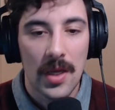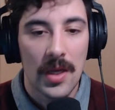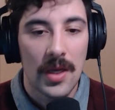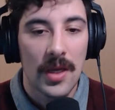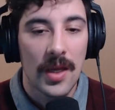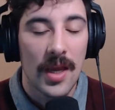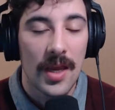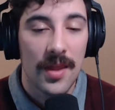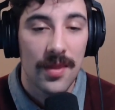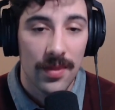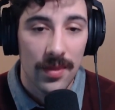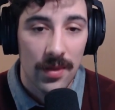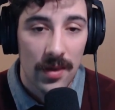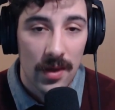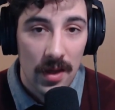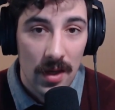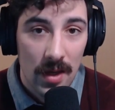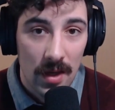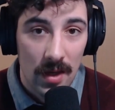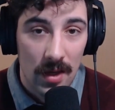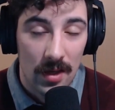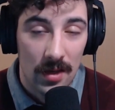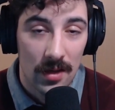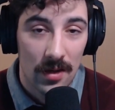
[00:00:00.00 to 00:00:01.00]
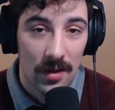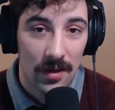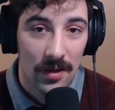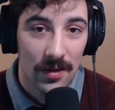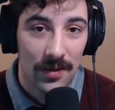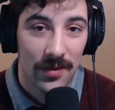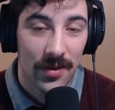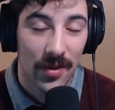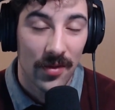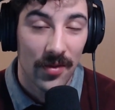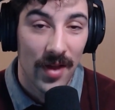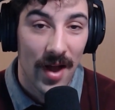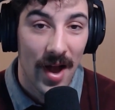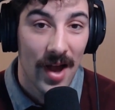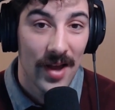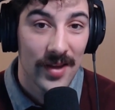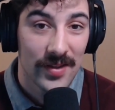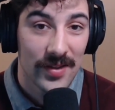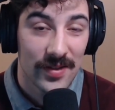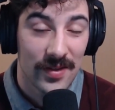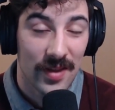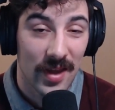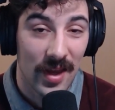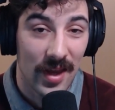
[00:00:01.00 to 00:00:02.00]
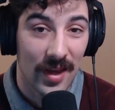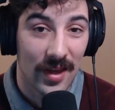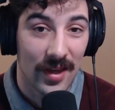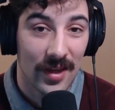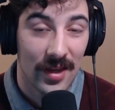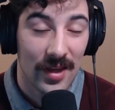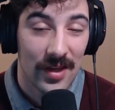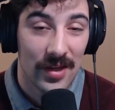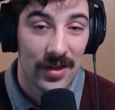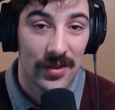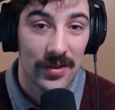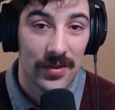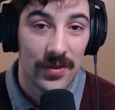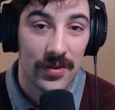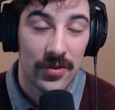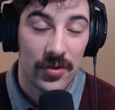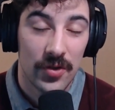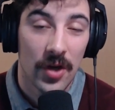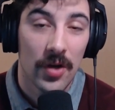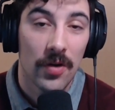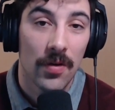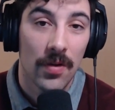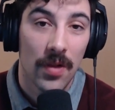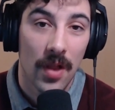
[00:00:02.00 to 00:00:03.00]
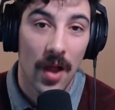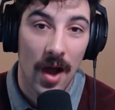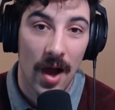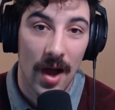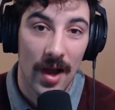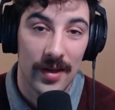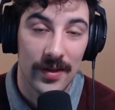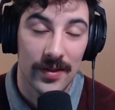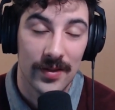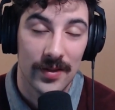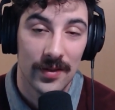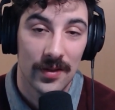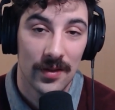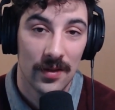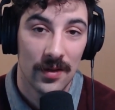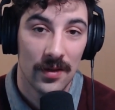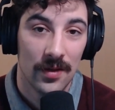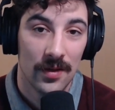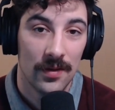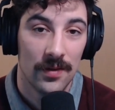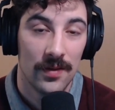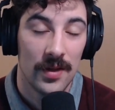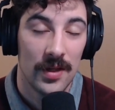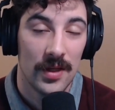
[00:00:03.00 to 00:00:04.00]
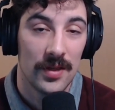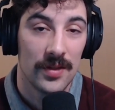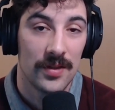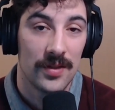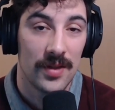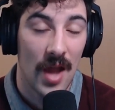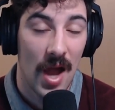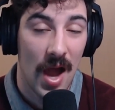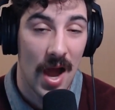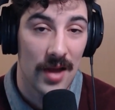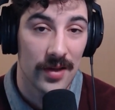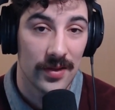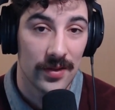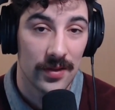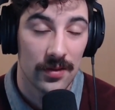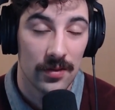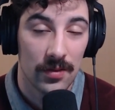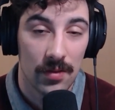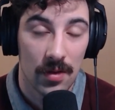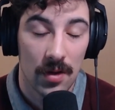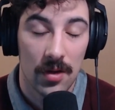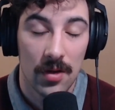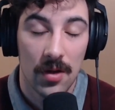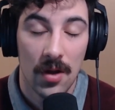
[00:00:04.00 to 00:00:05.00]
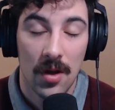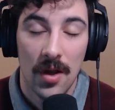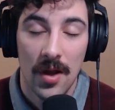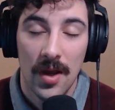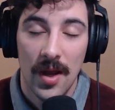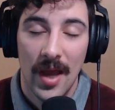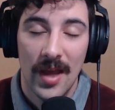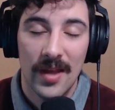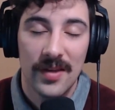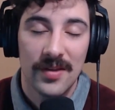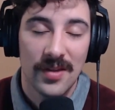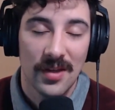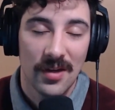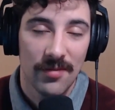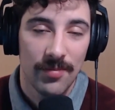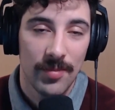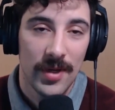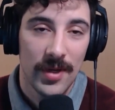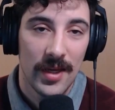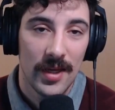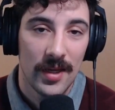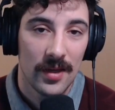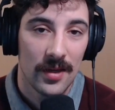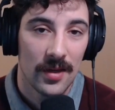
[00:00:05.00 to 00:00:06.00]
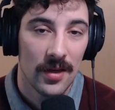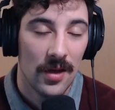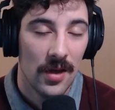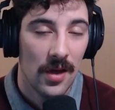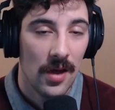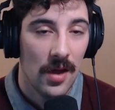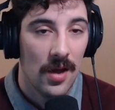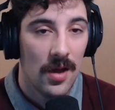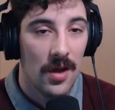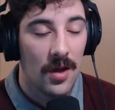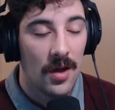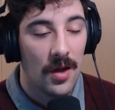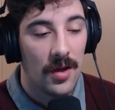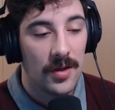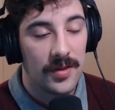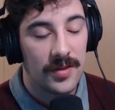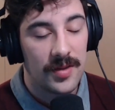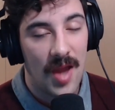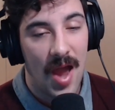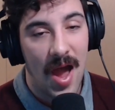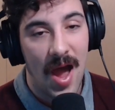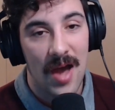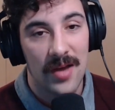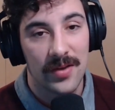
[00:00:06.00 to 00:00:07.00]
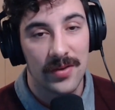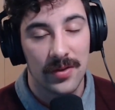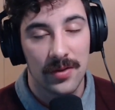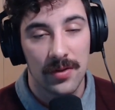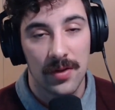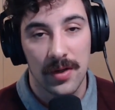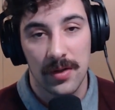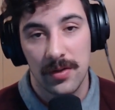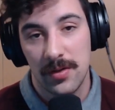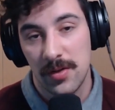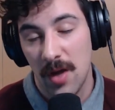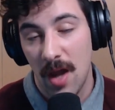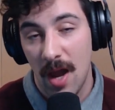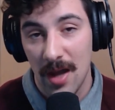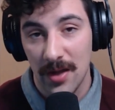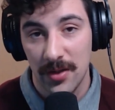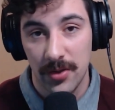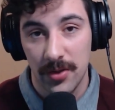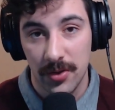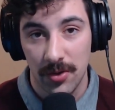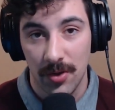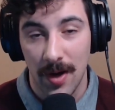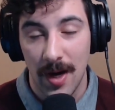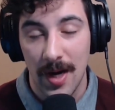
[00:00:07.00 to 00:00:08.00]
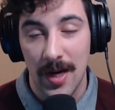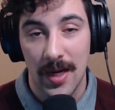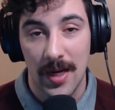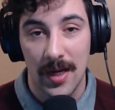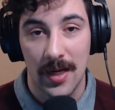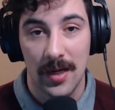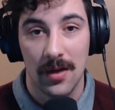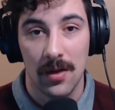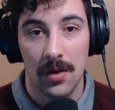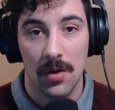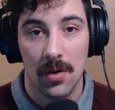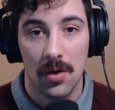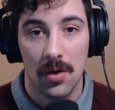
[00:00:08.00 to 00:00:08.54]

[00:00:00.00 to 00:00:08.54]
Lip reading: And then the last thing is generalize these tasks. Instead of being task training,